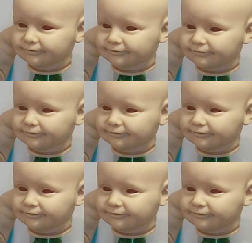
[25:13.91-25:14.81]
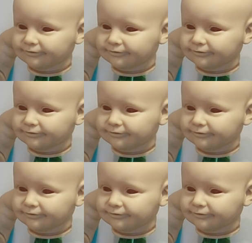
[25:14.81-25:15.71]

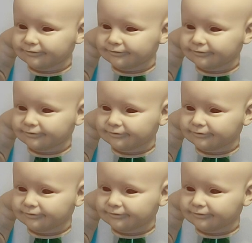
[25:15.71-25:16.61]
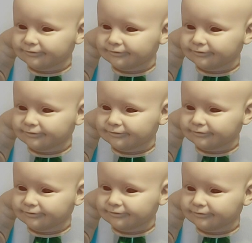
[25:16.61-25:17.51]

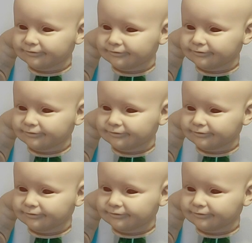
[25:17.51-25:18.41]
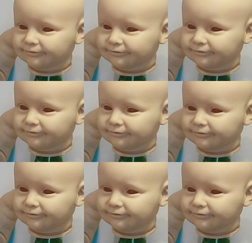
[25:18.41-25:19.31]
[no speech]